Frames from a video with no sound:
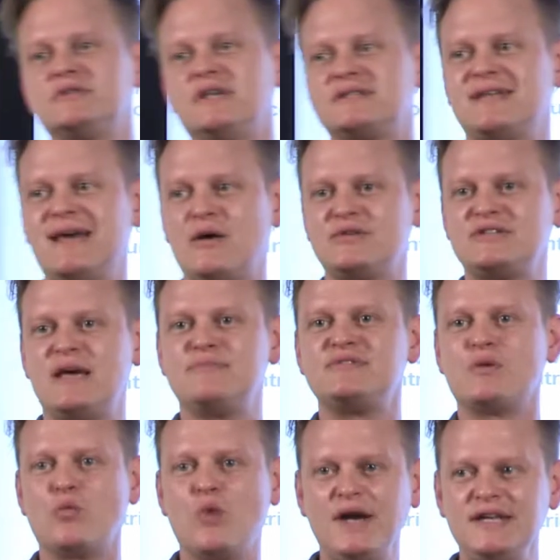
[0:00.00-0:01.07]
That's now
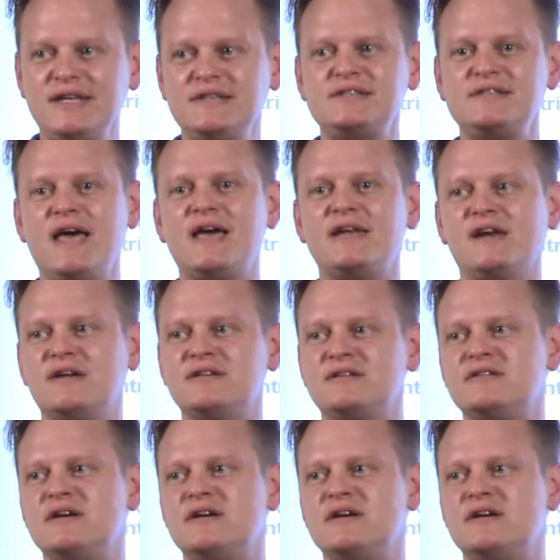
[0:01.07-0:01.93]
10%. 1 in 10 under